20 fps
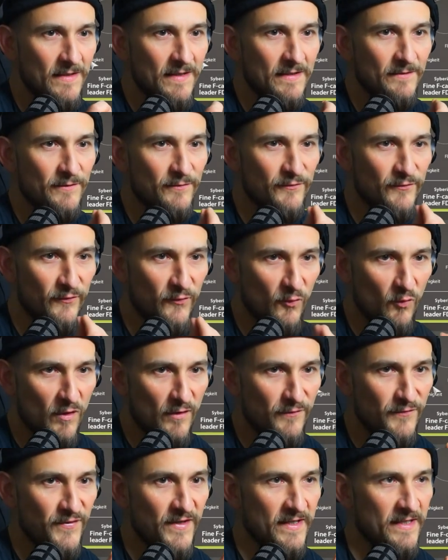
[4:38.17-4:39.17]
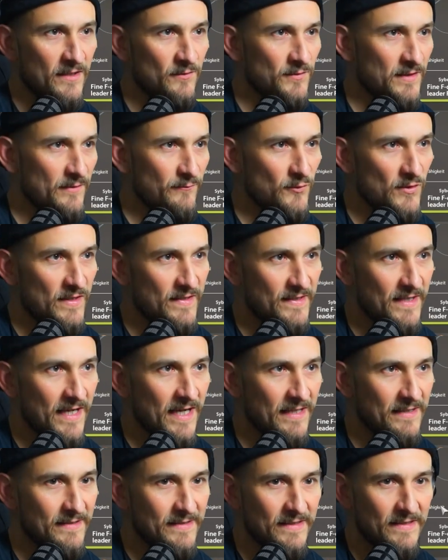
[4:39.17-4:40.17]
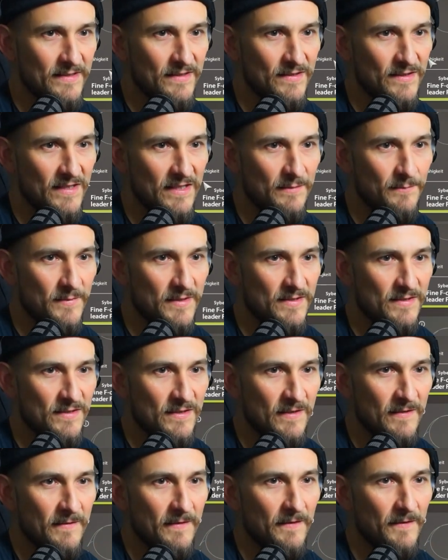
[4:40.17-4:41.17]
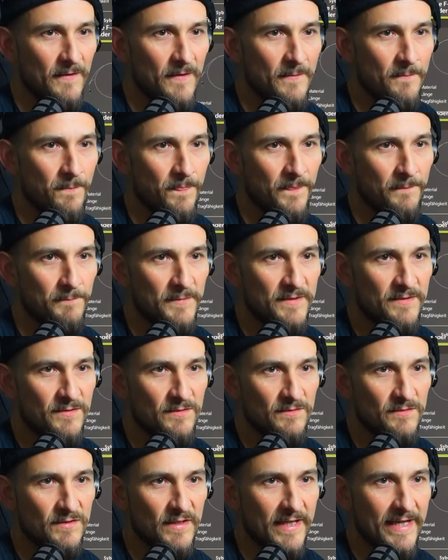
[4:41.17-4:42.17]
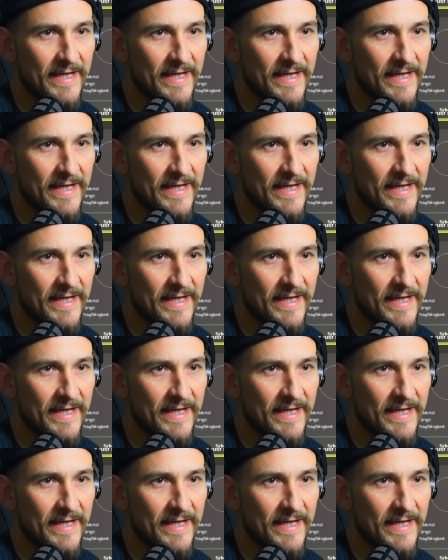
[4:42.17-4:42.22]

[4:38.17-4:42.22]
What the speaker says: Fine F carbon 3.2, I'll just equip that now and use it.